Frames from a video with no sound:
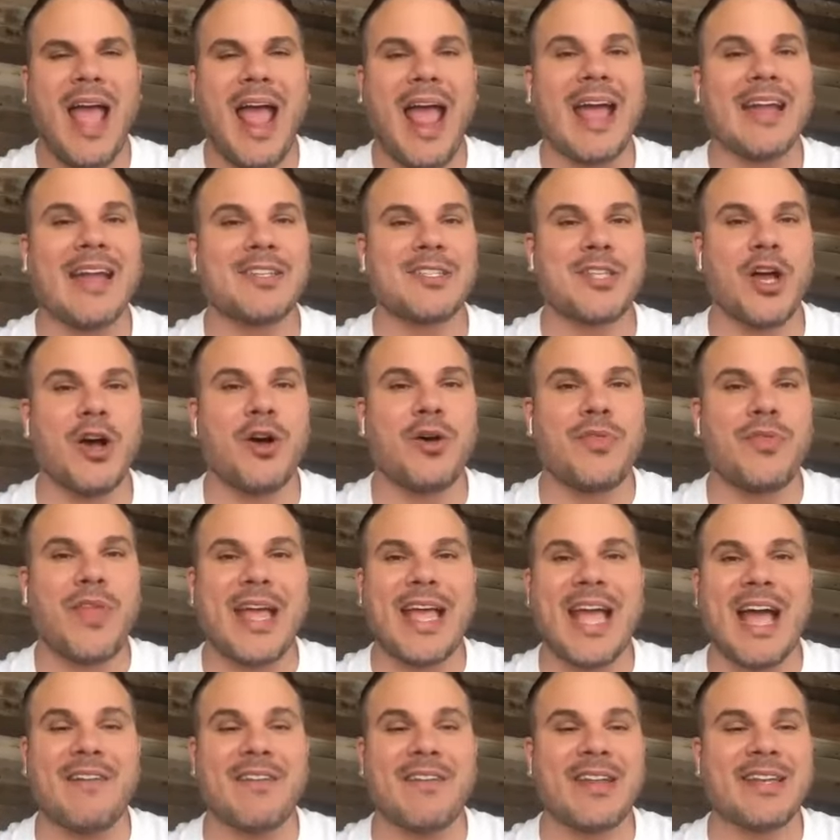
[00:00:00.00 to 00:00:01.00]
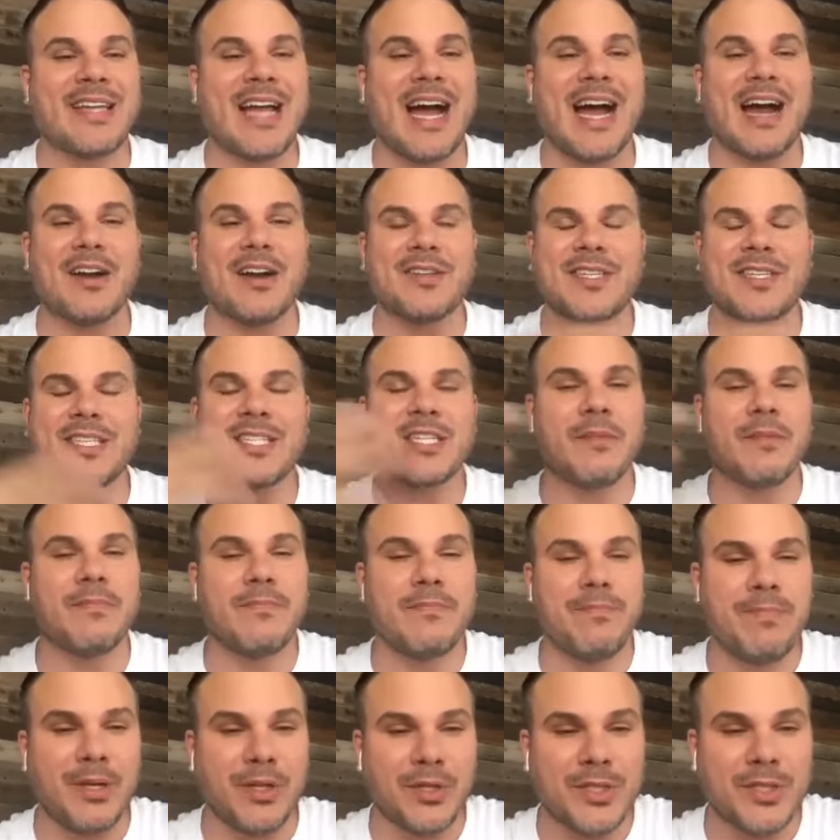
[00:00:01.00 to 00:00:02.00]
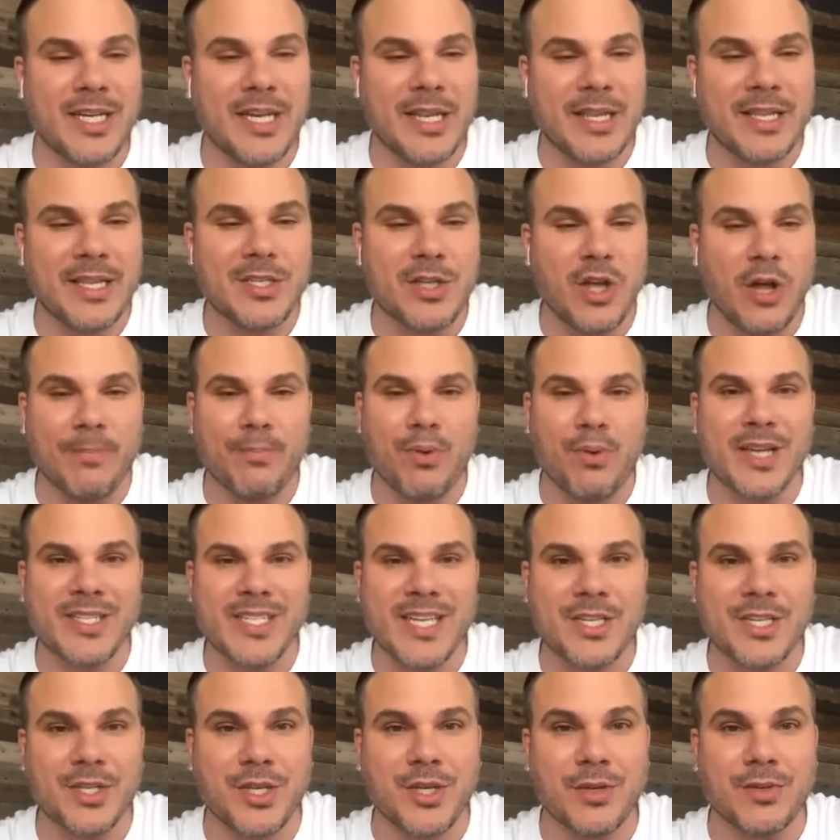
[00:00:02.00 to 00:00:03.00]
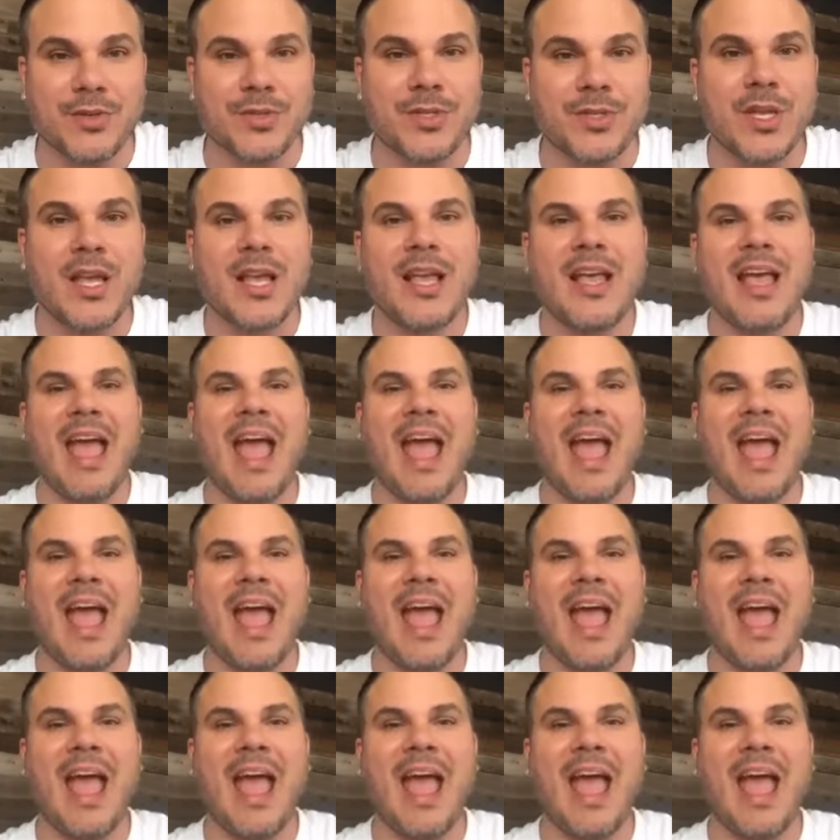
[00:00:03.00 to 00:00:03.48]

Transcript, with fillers: And so they have an entire system built into this called process queues,